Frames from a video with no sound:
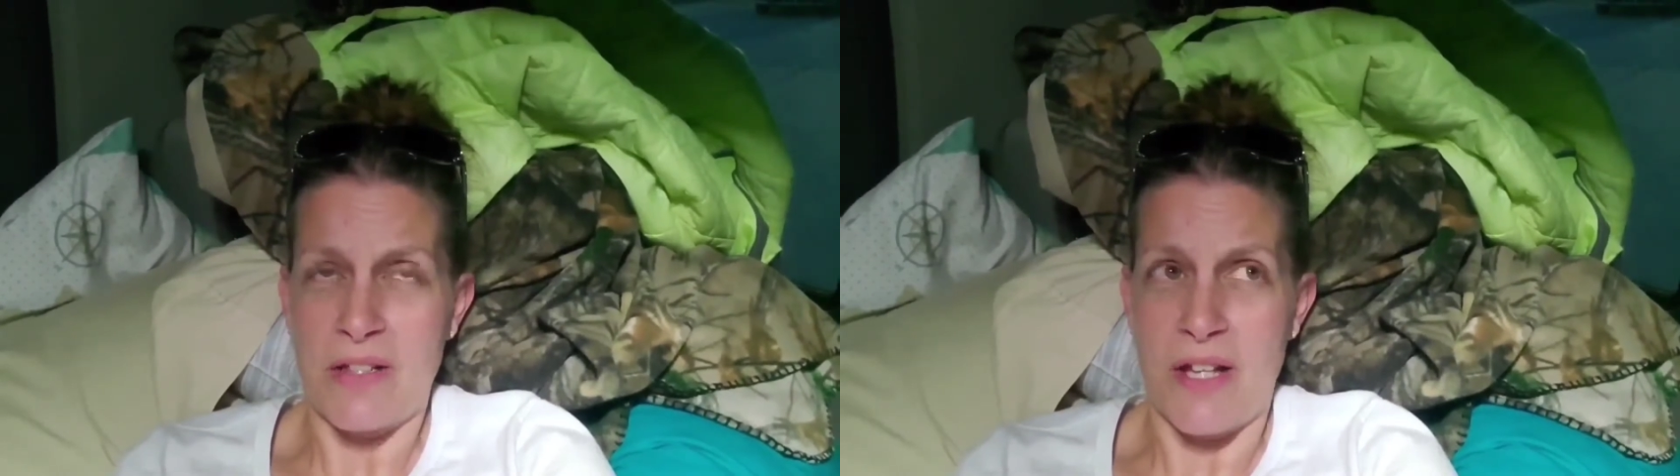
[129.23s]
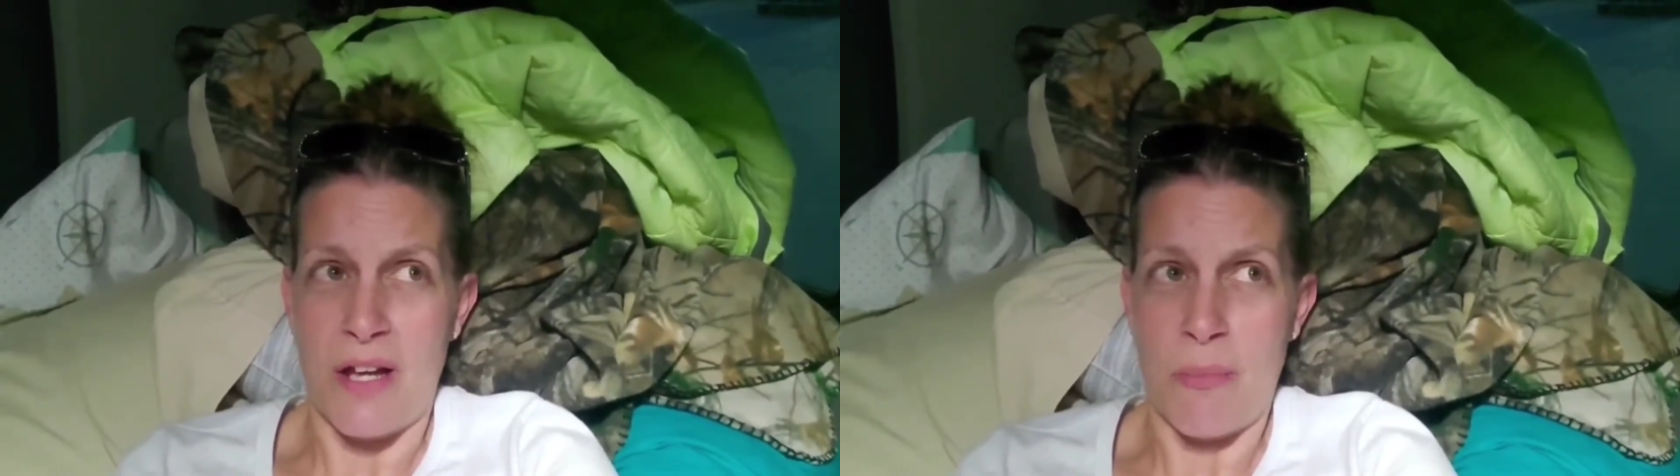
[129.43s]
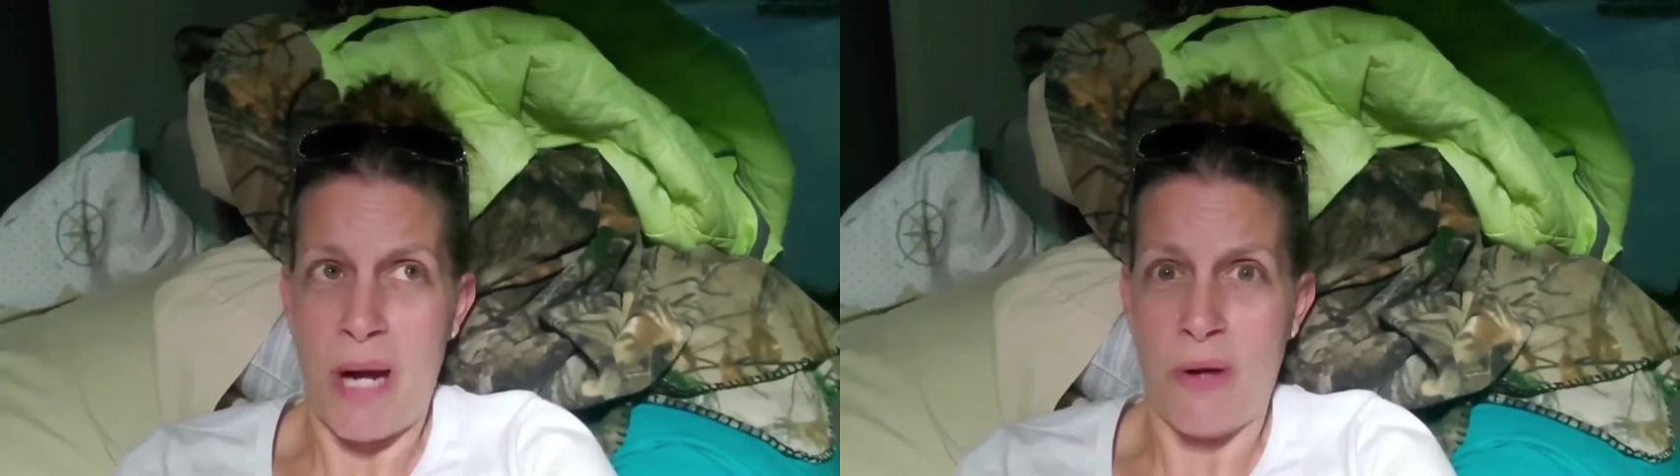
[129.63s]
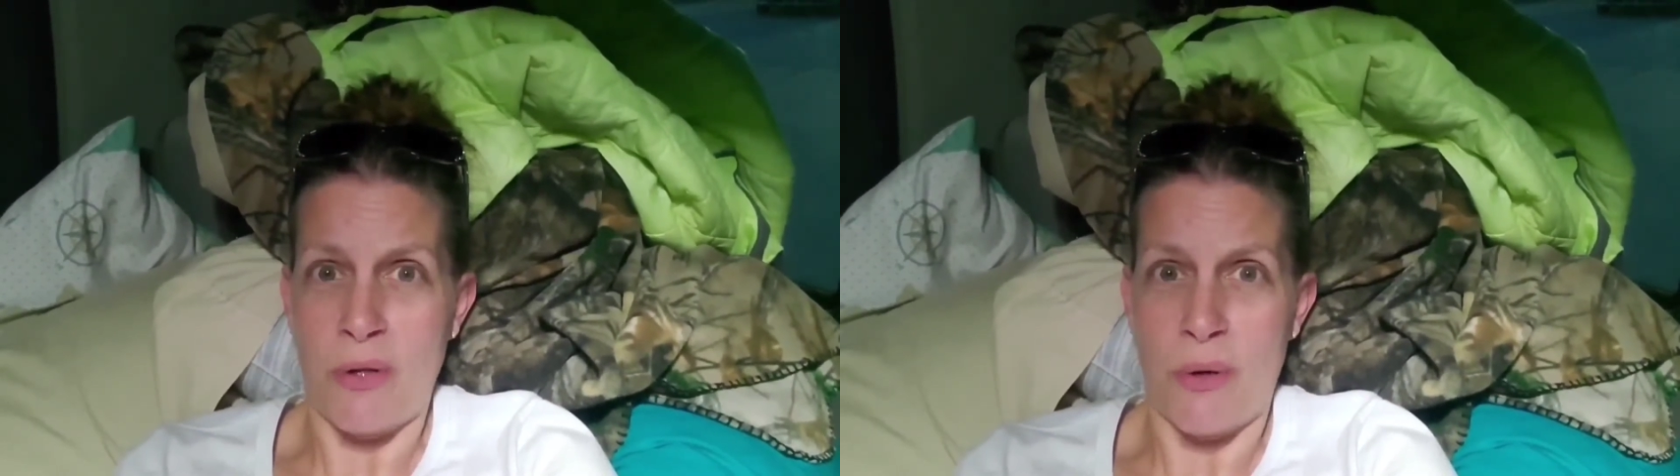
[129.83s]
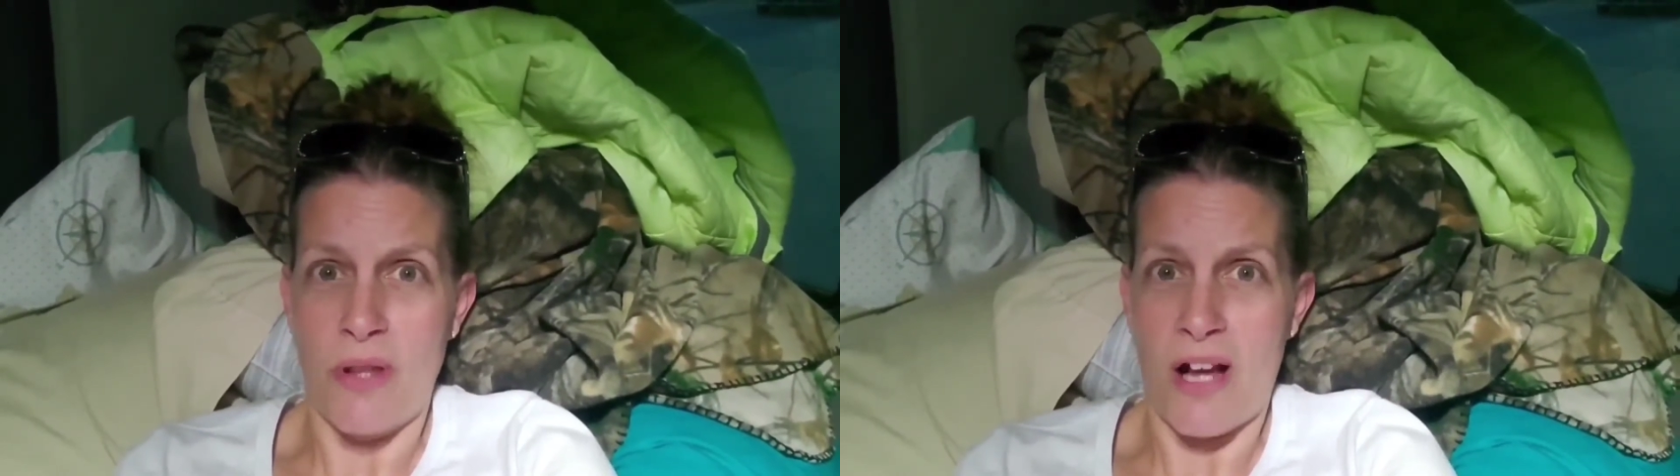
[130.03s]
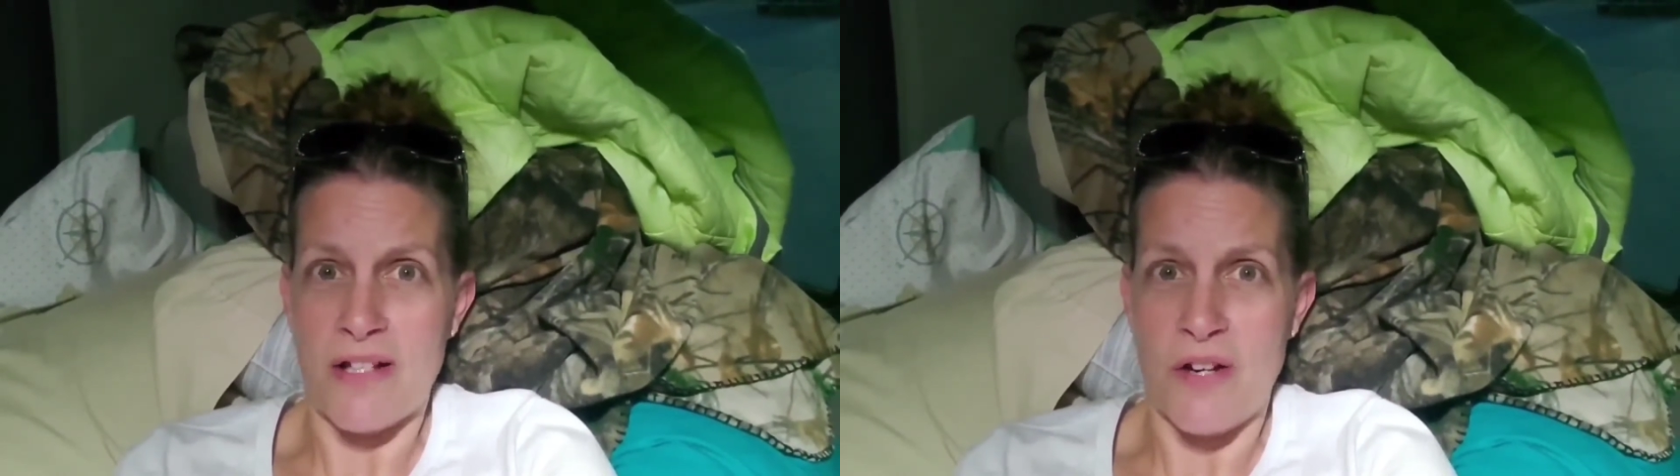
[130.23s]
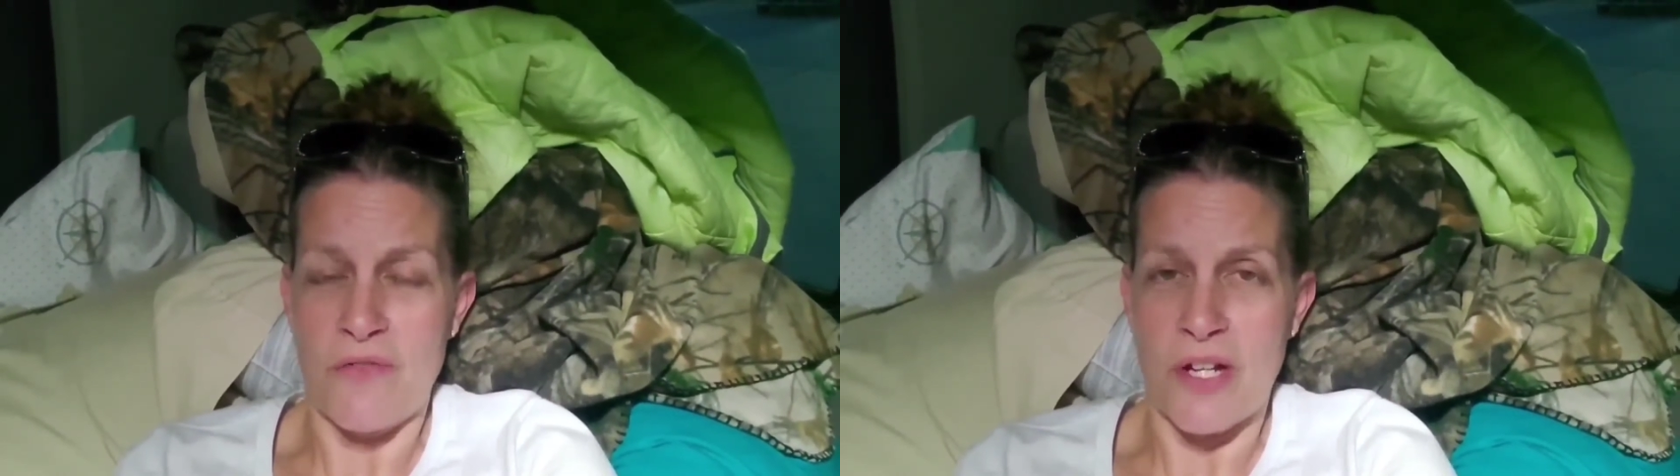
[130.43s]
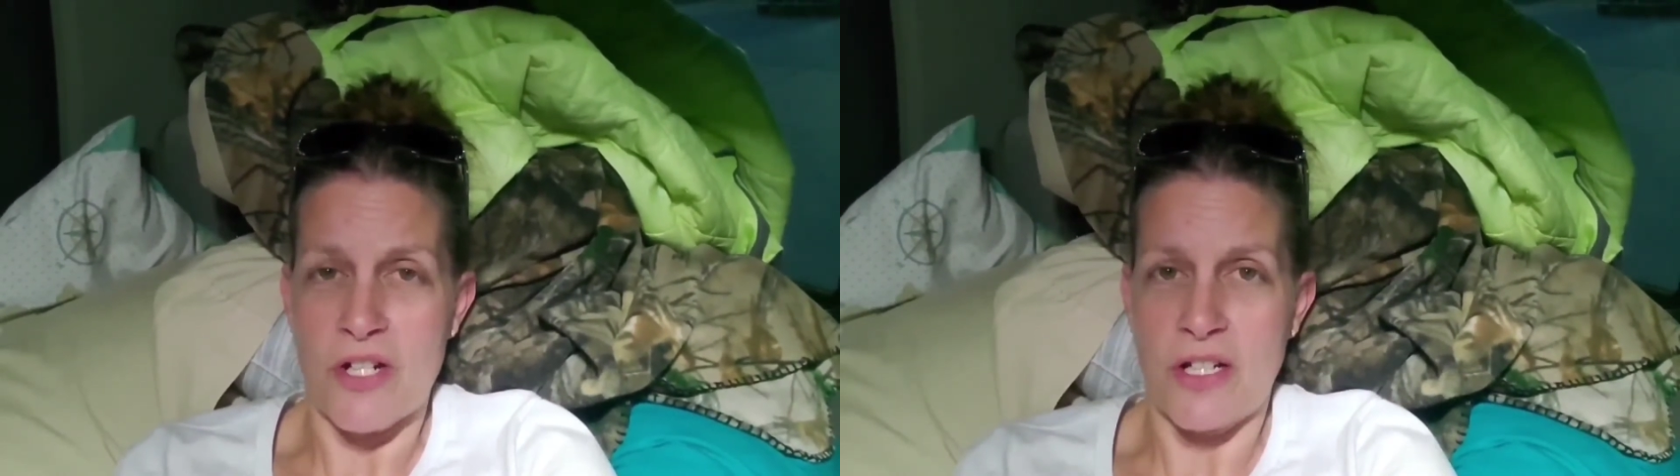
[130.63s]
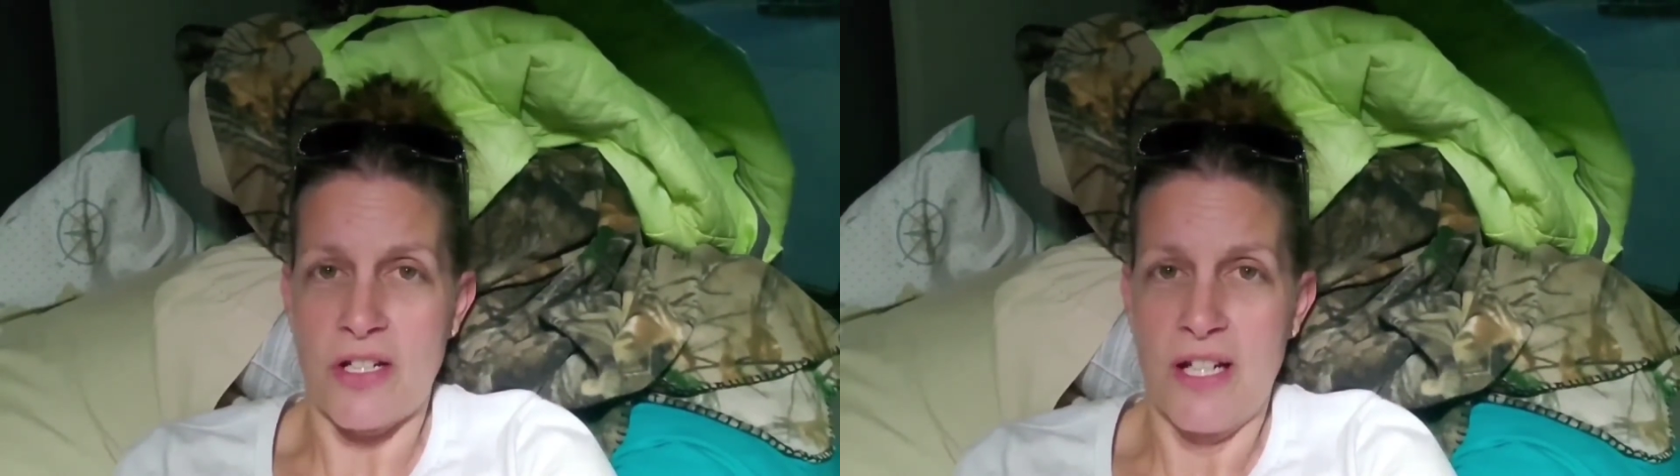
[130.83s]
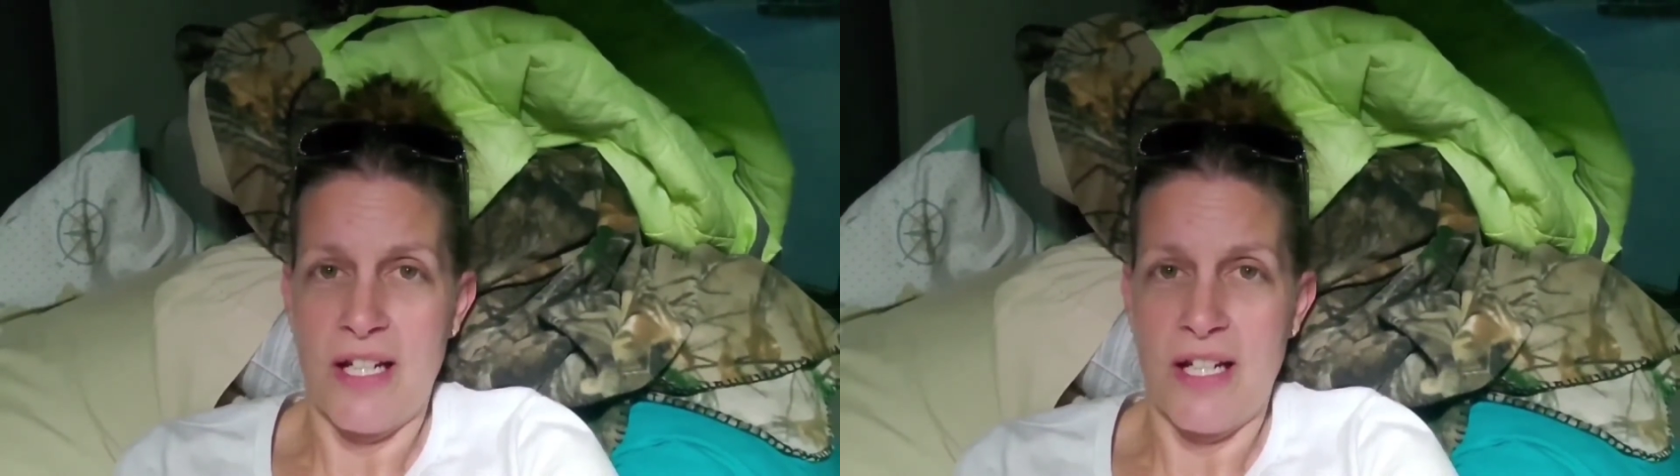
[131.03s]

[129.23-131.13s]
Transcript: The power door locks don't function.